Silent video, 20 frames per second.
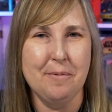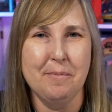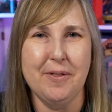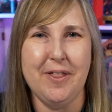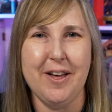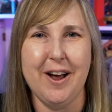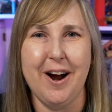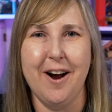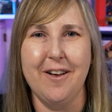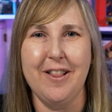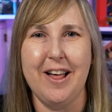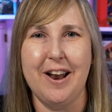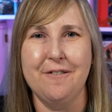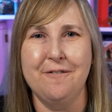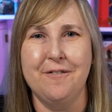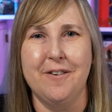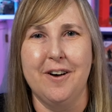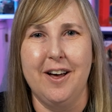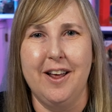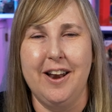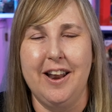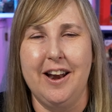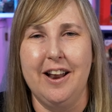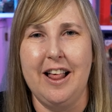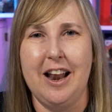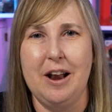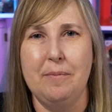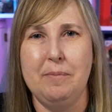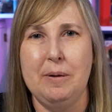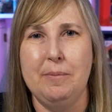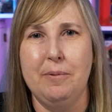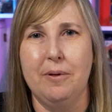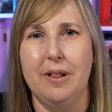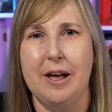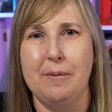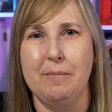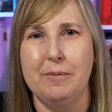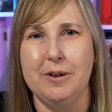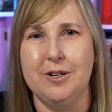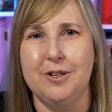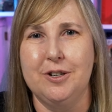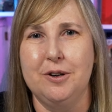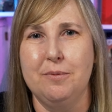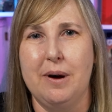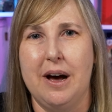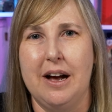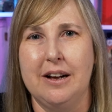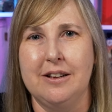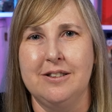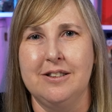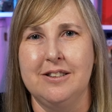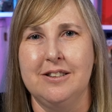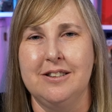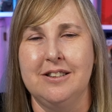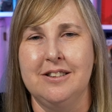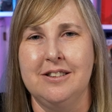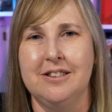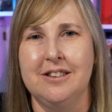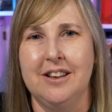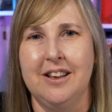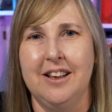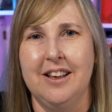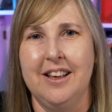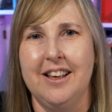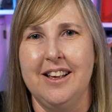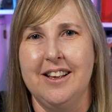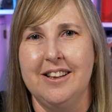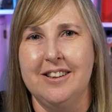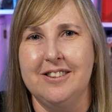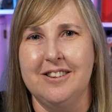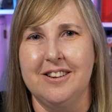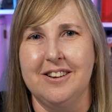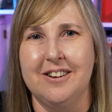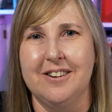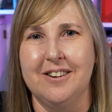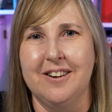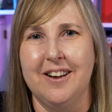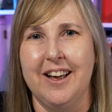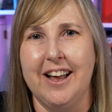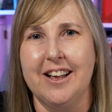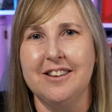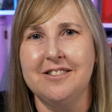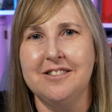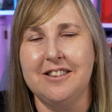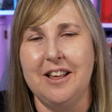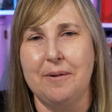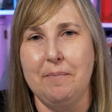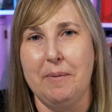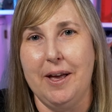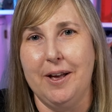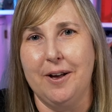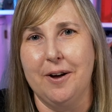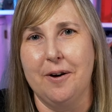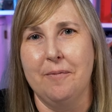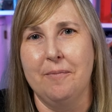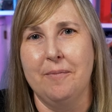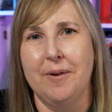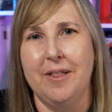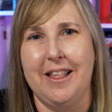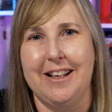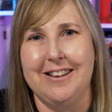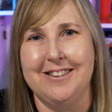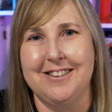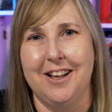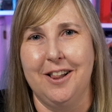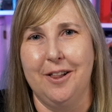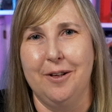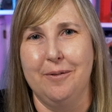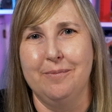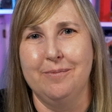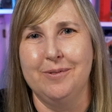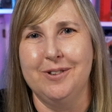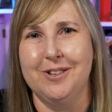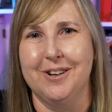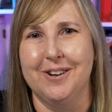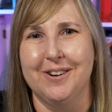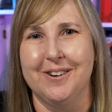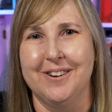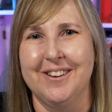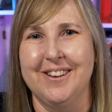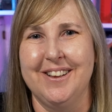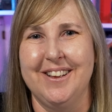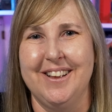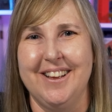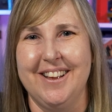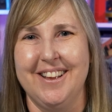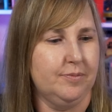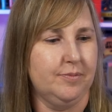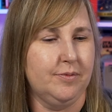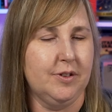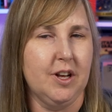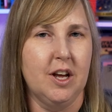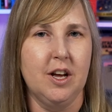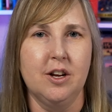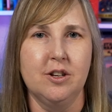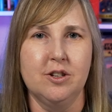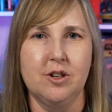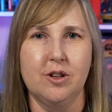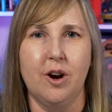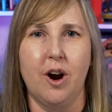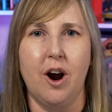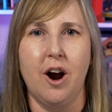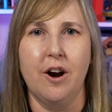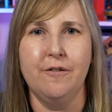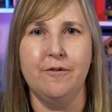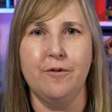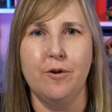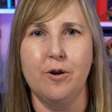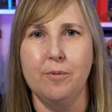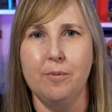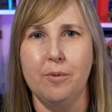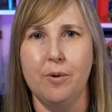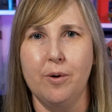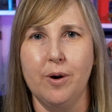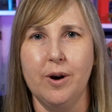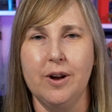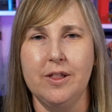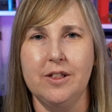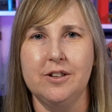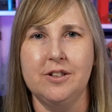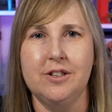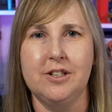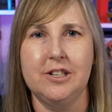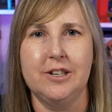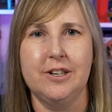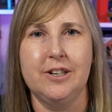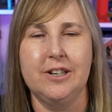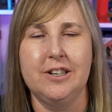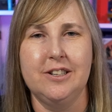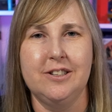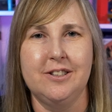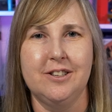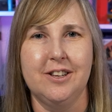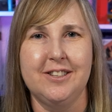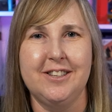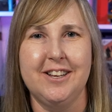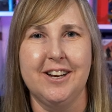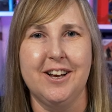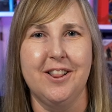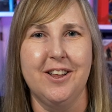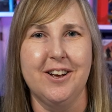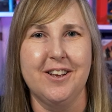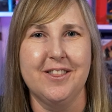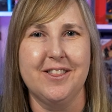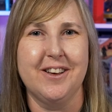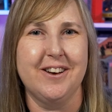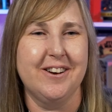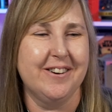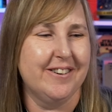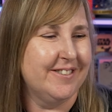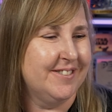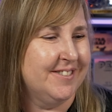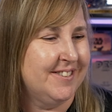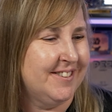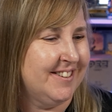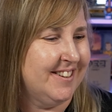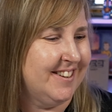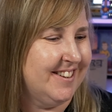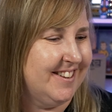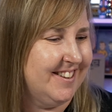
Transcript: But they are a lot of fun, and a lot of people like mystery boxes. So I guess they make them and they sell them. So there are 4 more in this series. So let's take a look at those.